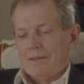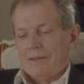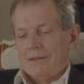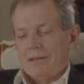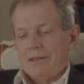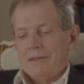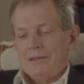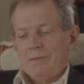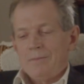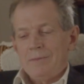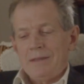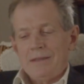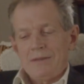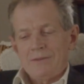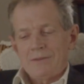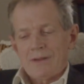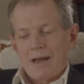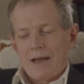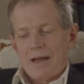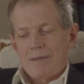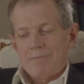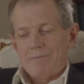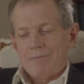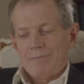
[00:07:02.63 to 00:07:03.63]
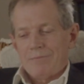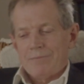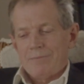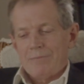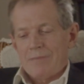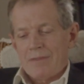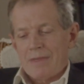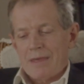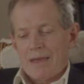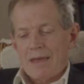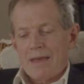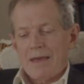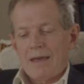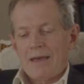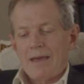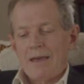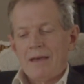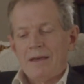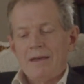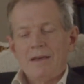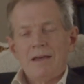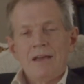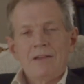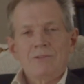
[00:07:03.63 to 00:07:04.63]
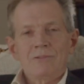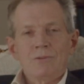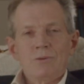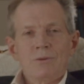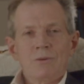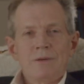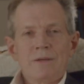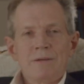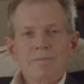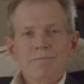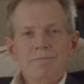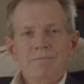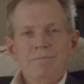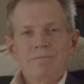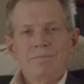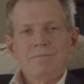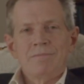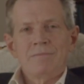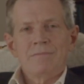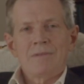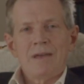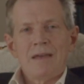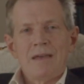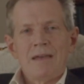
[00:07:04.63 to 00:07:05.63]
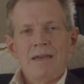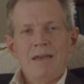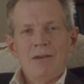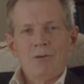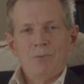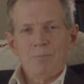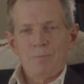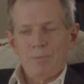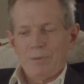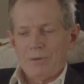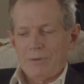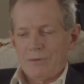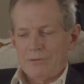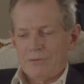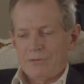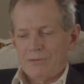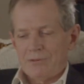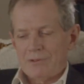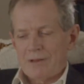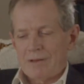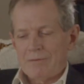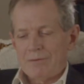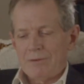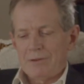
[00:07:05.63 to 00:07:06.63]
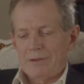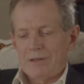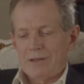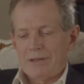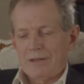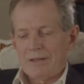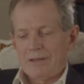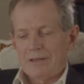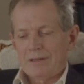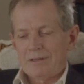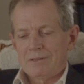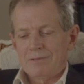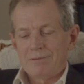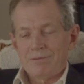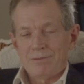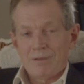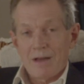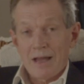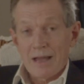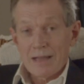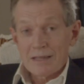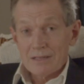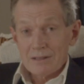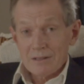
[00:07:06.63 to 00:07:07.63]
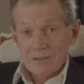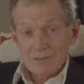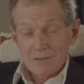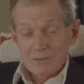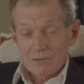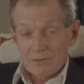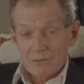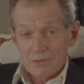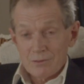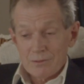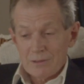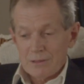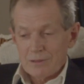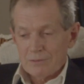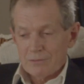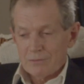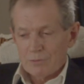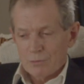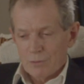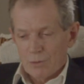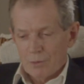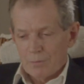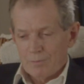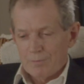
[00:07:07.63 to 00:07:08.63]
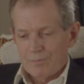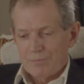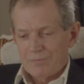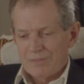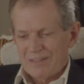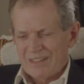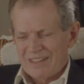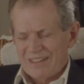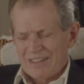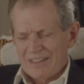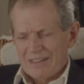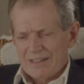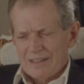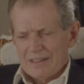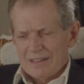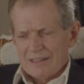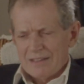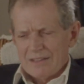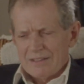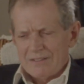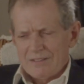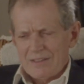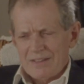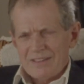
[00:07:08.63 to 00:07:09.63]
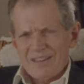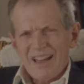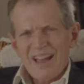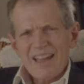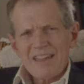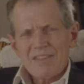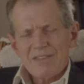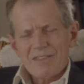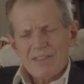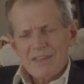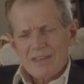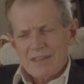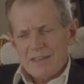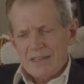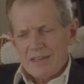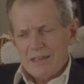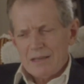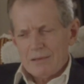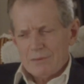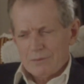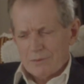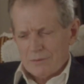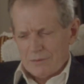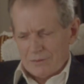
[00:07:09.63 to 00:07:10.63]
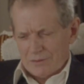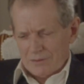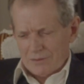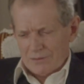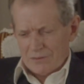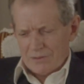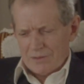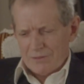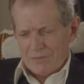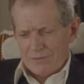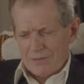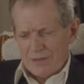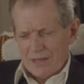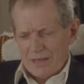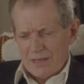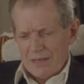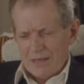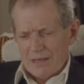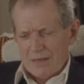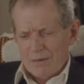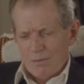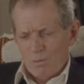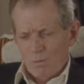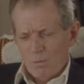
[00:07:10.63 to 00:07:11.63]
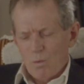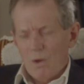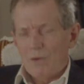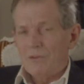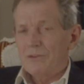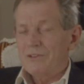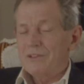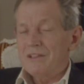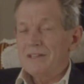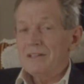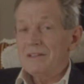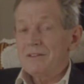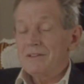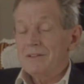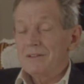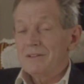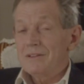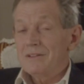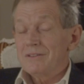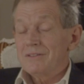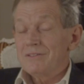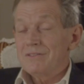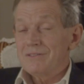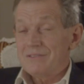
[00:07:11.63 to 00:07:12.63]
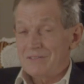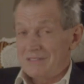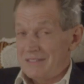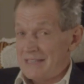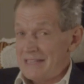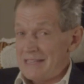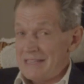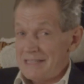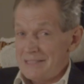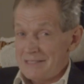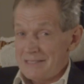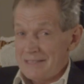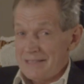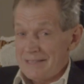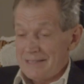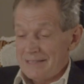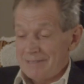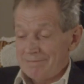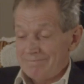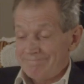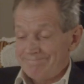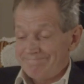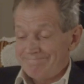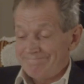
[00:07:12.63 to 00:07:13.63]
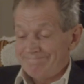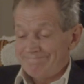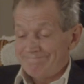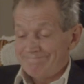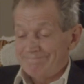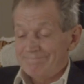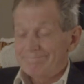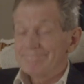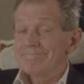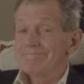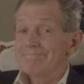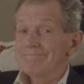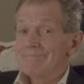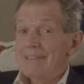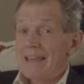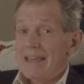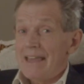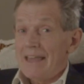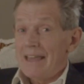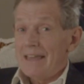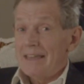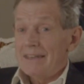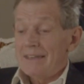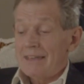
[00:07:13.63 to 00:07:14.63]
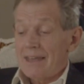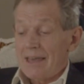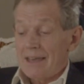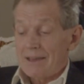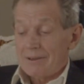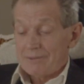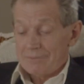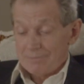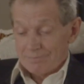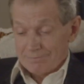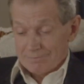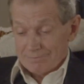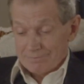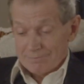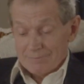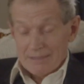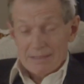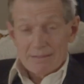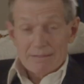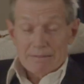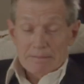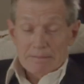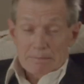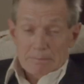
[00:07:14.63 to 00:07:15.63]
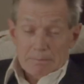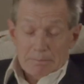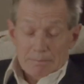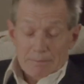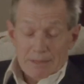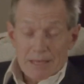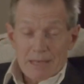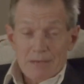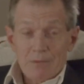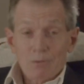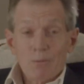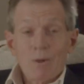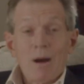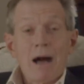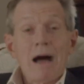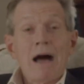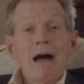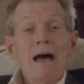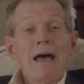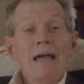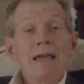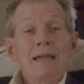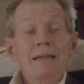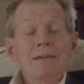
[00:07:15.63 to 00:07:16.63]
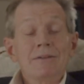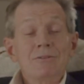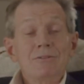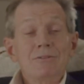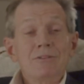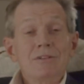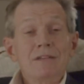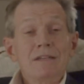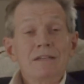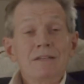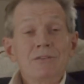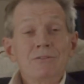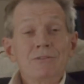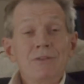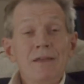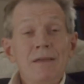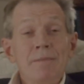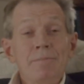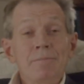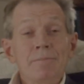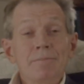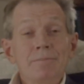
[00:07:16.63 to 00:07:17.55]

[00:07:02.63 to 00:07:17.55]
In the meantime, there I saw him, a helpless sufferer, confined to his room. Did I think he looked as if he wanted teasing? No. Then why tease him?